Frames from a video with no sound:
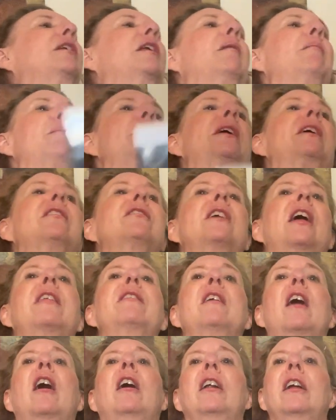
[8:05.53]
up because I
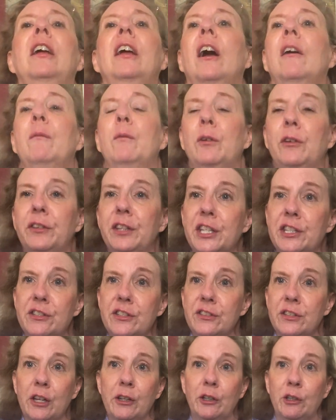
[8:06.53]
thought, well, this
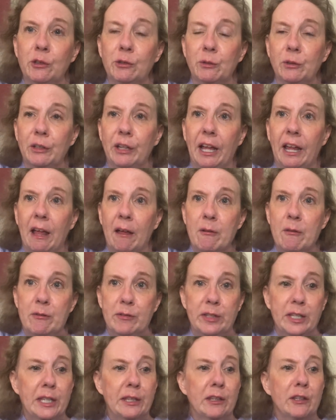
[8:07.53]
is unusual. I haven't
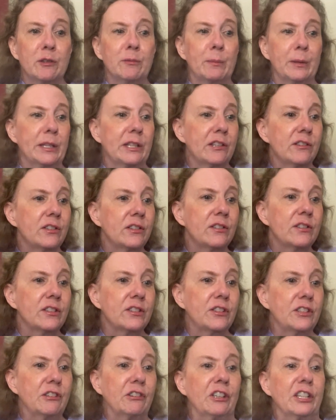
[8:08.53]
seen this, but this is a
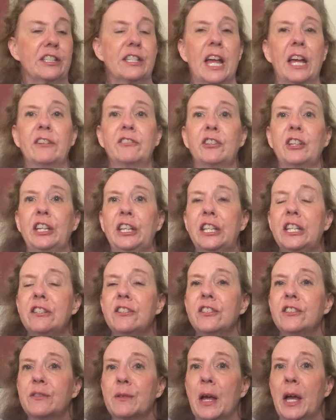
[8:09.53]
series. Actually, this
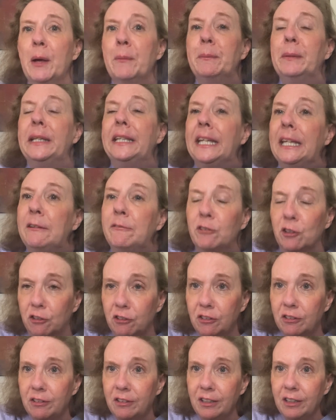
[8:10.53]
is a
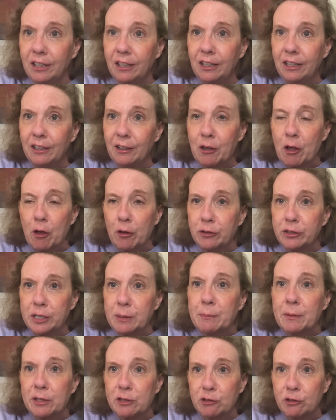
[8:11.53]
medieval cozy
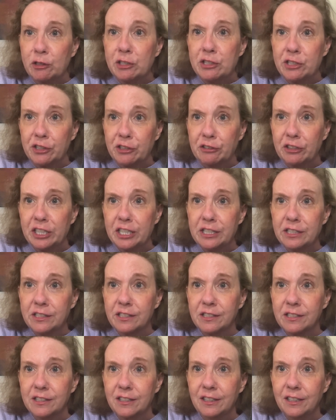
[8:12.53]
mystery
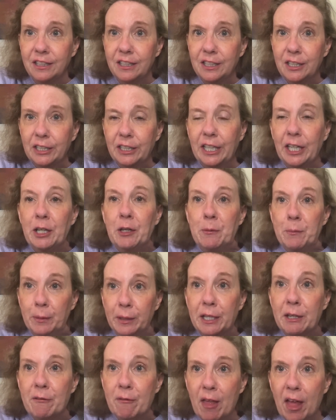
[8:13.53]
series. Can you
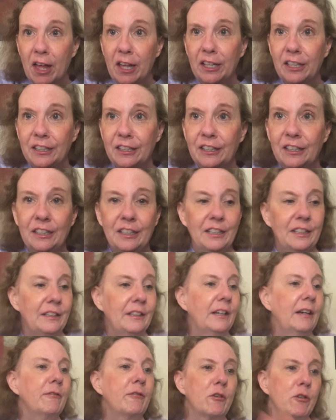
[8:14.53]
believe that?
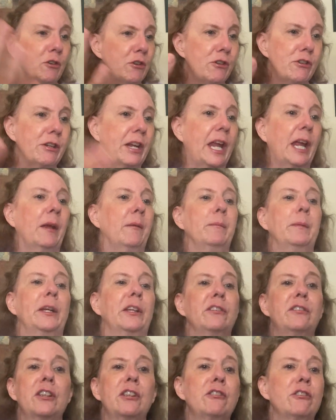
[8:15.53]
Of course you can,
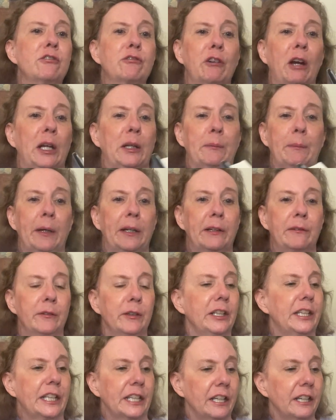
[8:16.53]
because they just write about
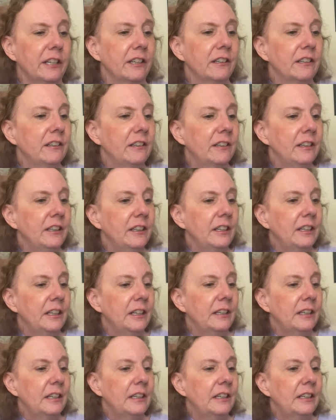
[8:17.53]
everything.
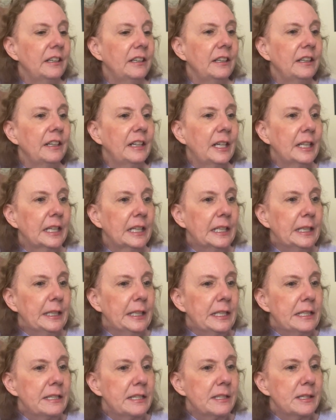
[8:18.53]
And
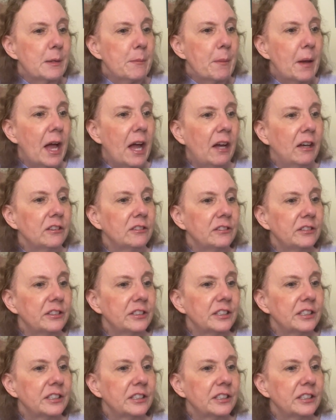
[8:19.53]
this is about